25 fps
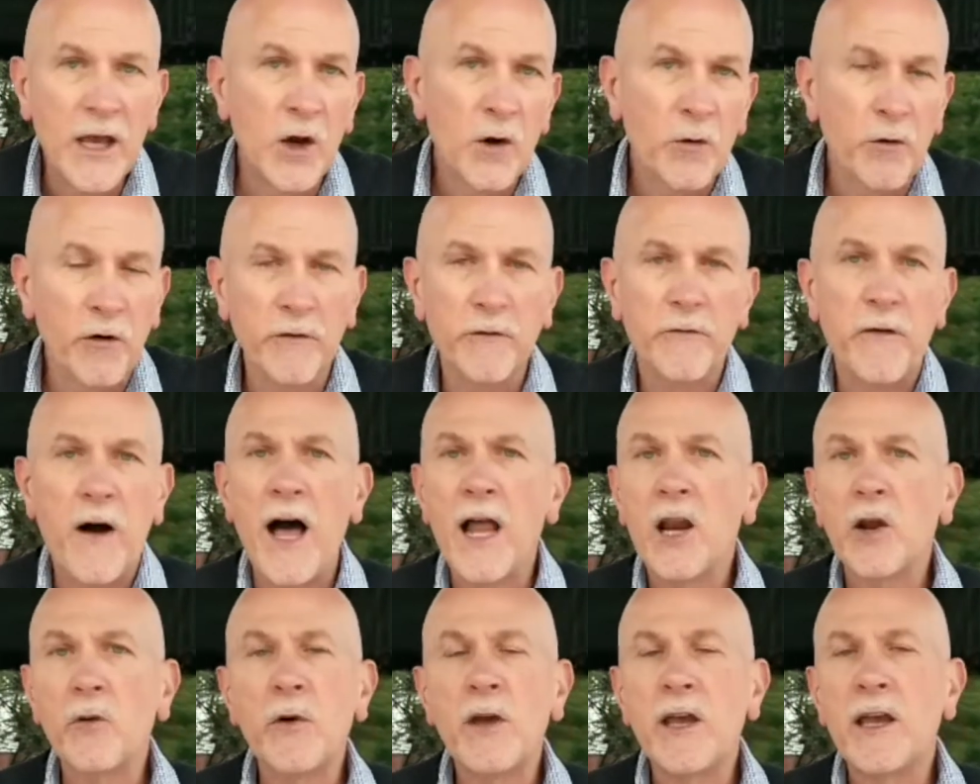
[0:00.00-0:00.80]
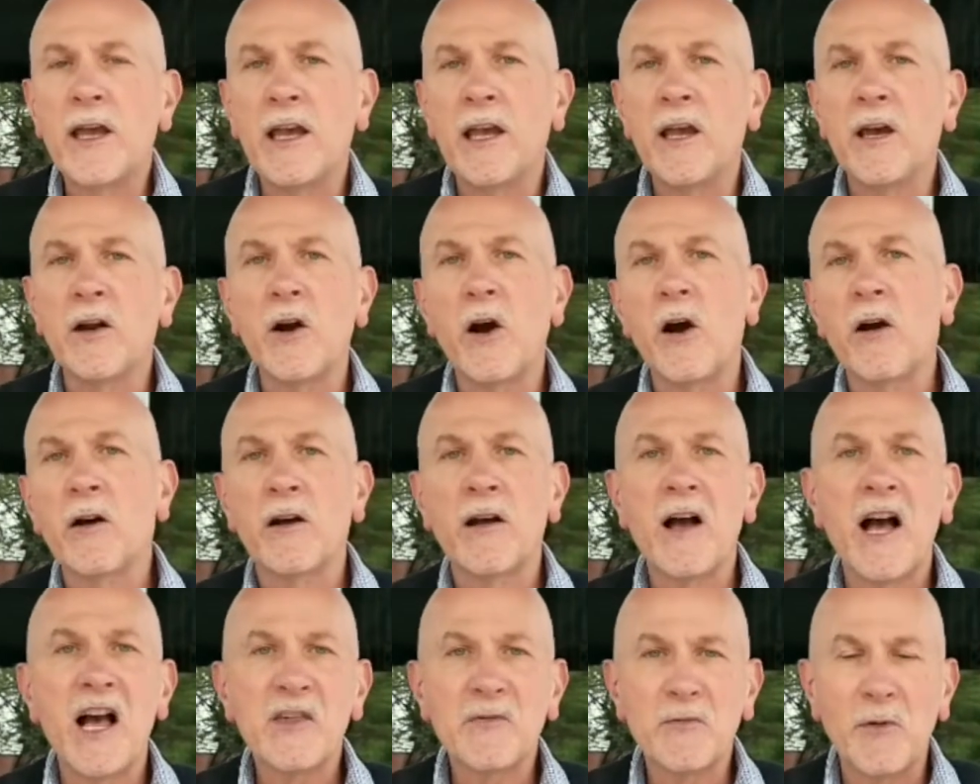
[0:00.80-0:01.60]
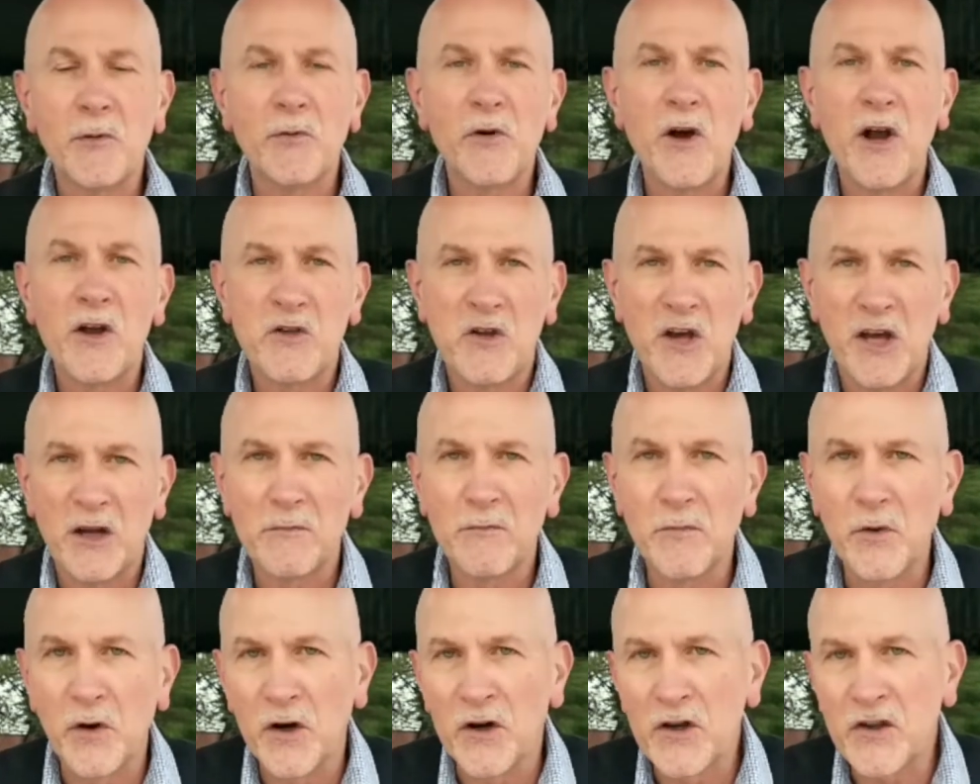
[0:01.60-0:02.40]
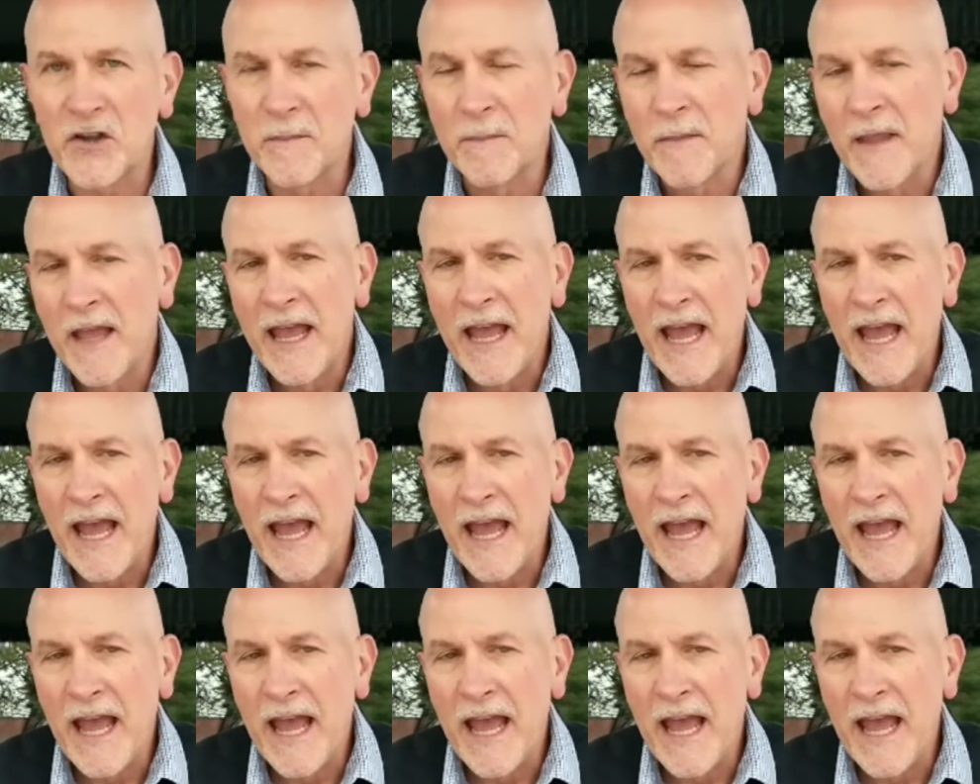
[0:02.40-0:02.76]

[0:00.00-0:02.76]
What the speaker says: We're following in our Gospel Project books.